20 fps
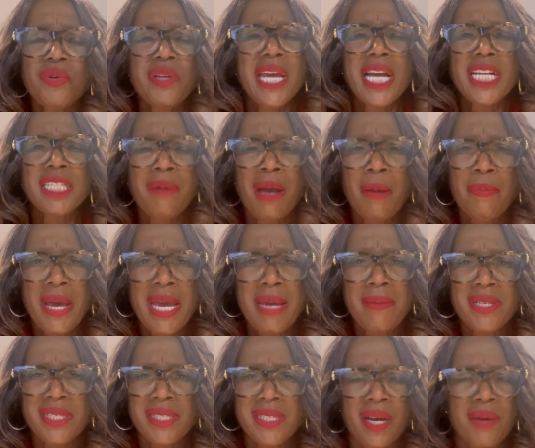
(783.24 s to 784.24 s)
catch my
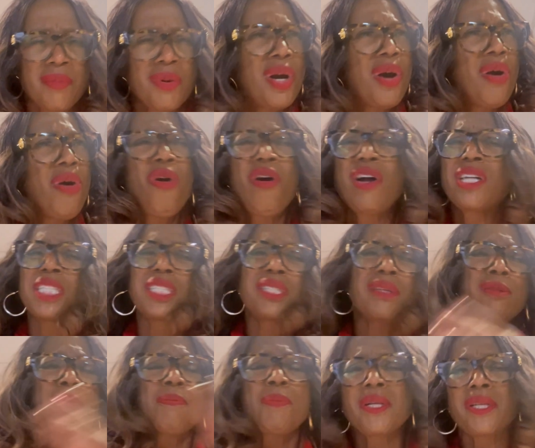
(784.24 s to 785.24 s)
payments up. Or just
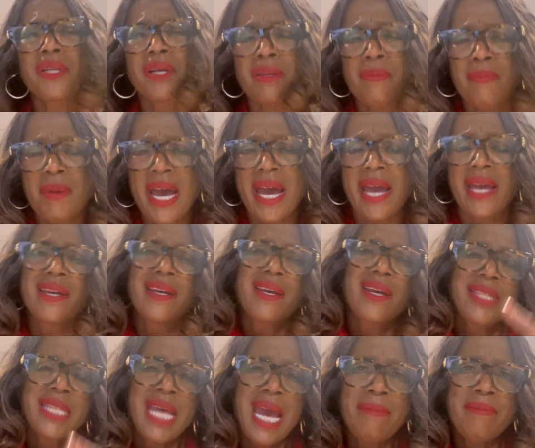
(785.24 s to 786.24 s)
want to put it on the back.
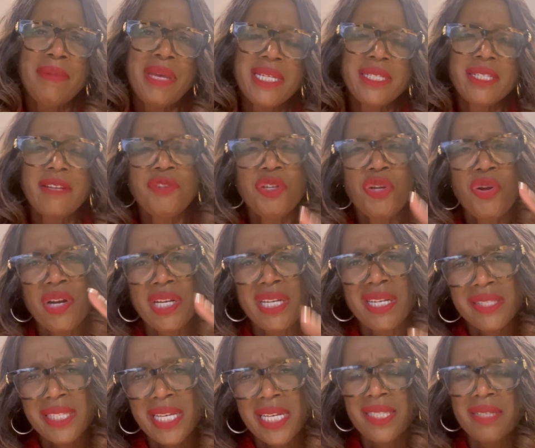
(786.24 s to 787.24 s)
That means if you're in a
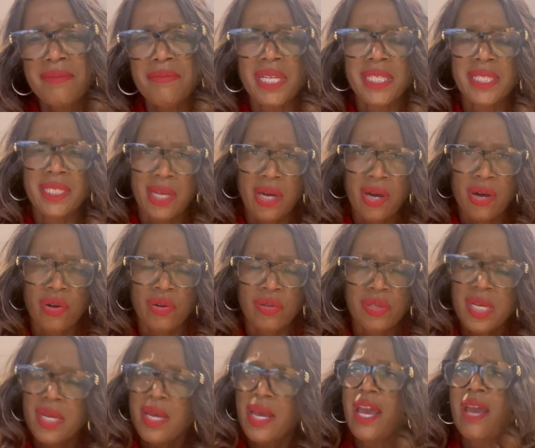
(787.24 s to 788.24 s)
60-month loan,
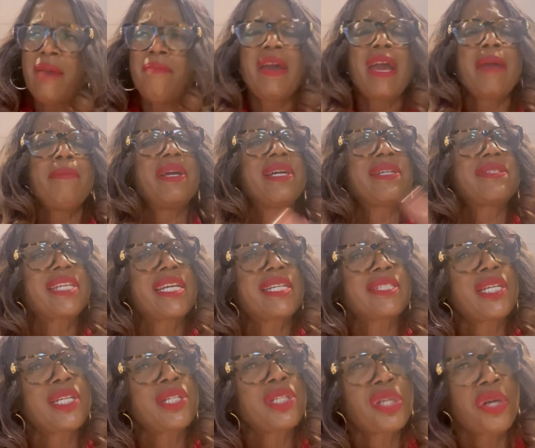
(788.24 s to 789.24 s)
it may be a
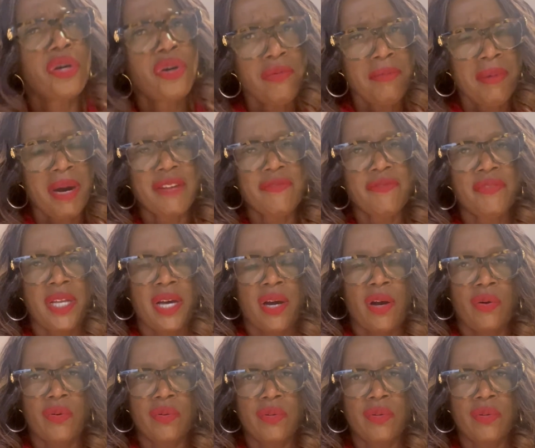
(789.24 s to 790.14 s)
62-month loan.